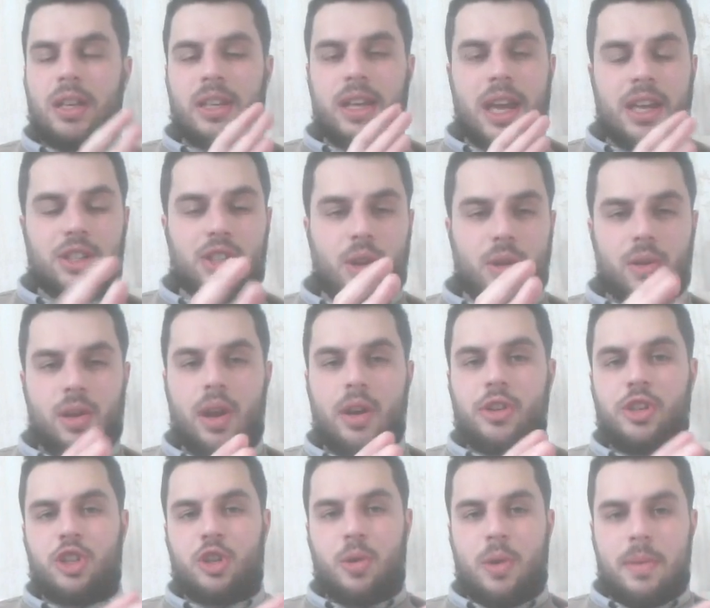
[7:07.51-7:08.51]
get so
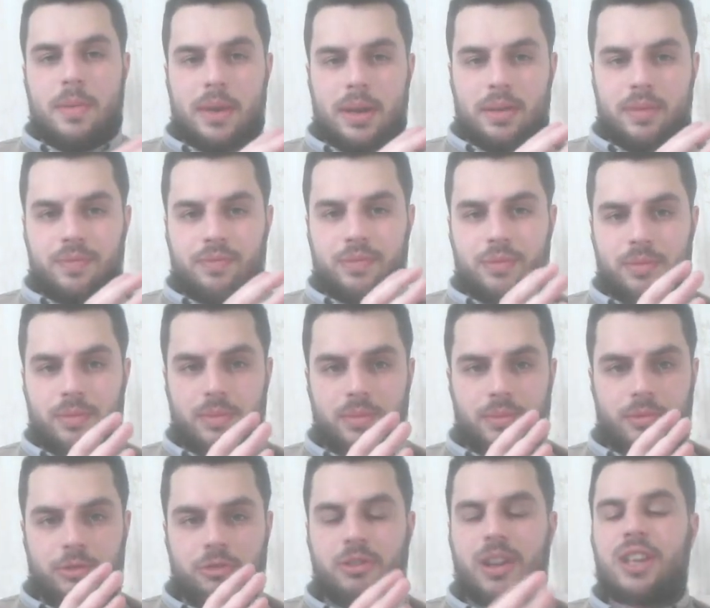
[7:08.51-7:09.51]
close to him and
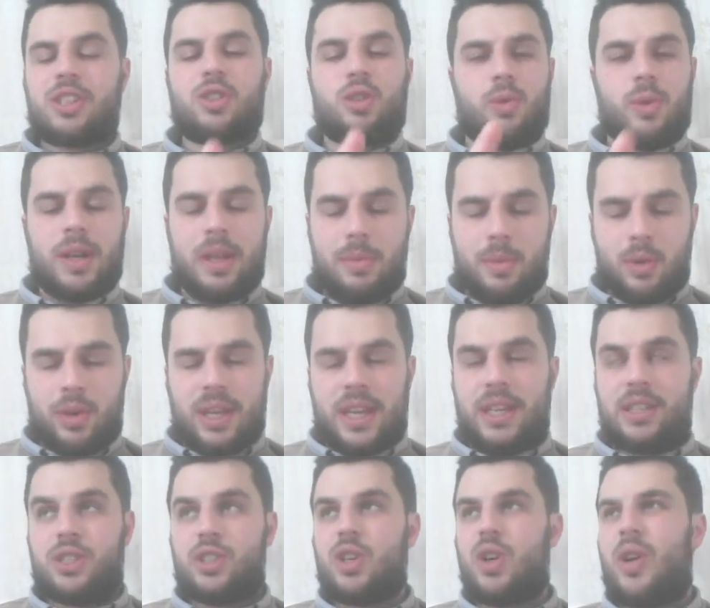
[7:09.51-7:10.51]
wrestle with him on the
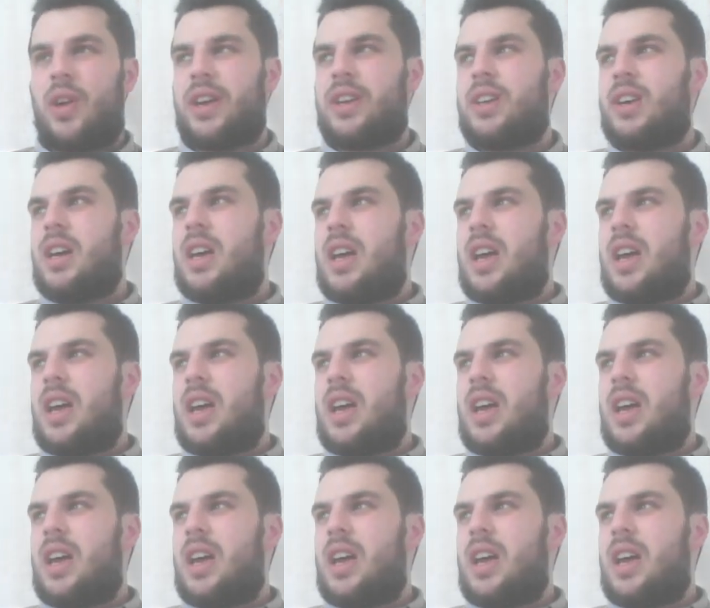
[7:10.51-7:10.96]
inside.